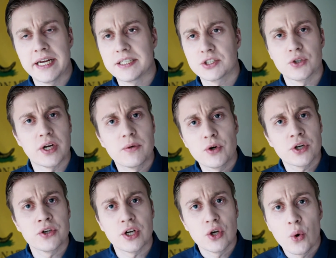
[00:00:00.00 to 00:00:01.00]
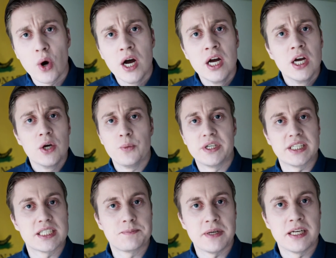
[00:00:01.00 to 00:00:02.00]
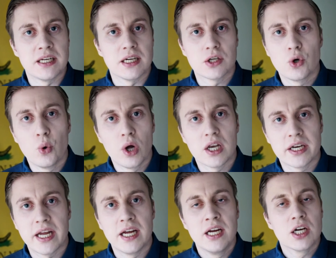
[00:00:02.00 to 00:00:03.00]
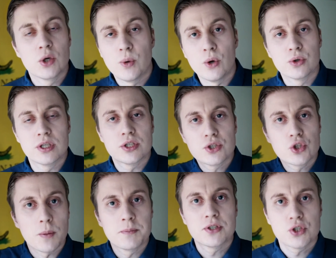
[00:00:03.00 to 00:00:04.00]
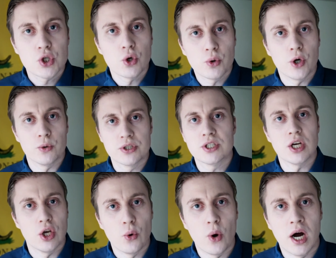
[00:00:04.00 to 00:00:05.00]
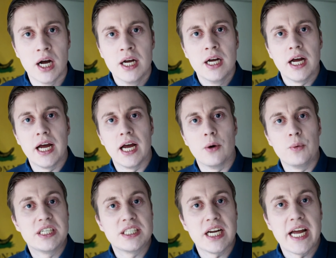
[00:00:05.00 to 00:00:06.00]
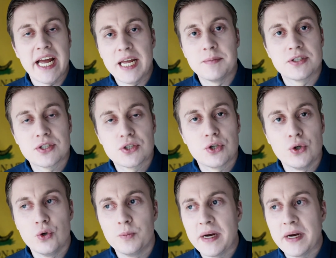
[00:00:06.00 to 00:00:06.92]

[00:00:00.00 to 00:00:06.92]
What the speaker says: So they're working on a law which has been called quote, Stop Soros Law, which aims to